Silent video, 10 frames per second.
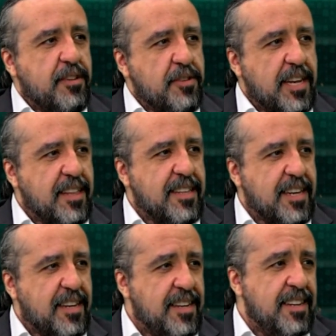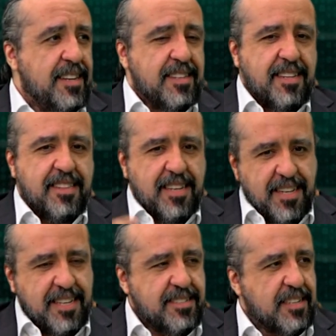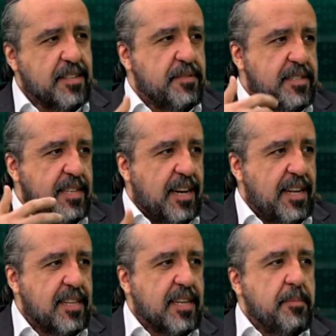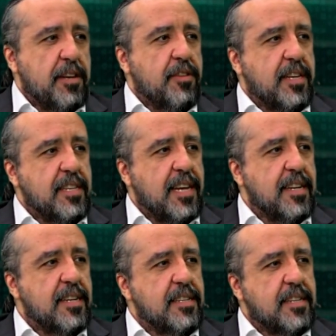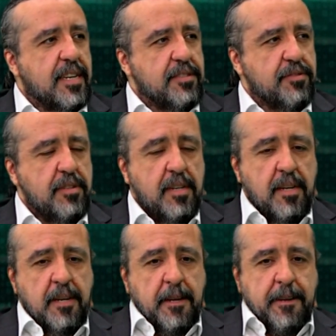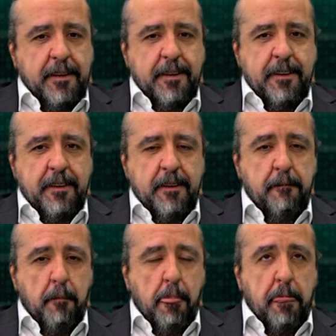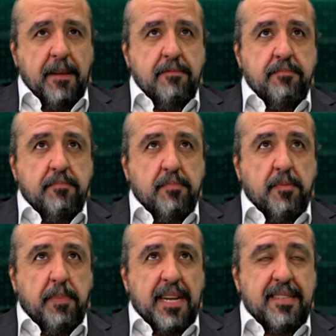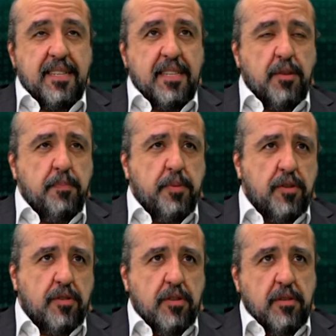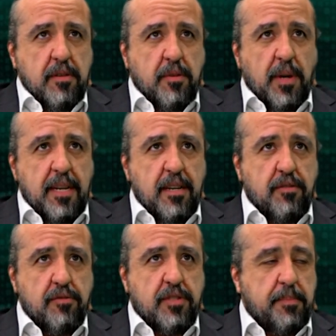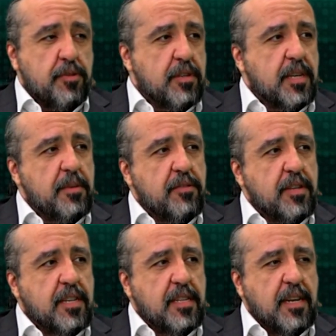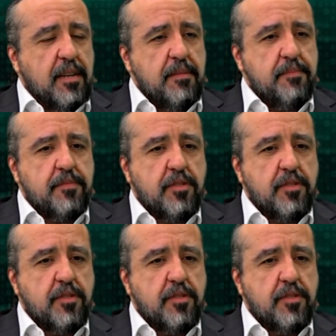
We have to know what is behind the digital twins, artificial intelligence, and to understand a little bit what is the concept of digital twin.